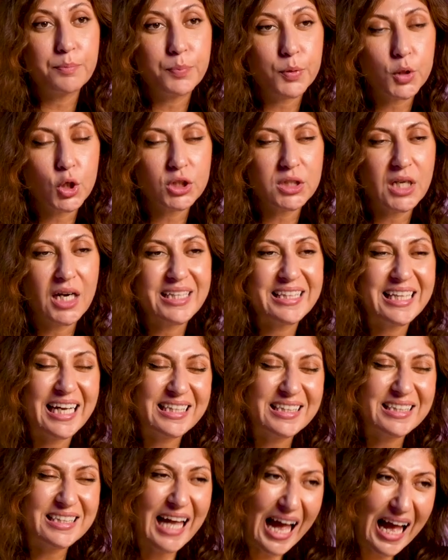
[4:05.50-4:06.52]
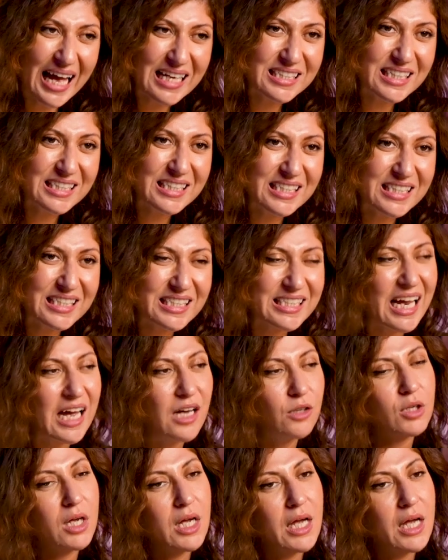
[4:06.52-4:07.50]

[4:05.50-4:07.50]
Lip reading: product that has a discount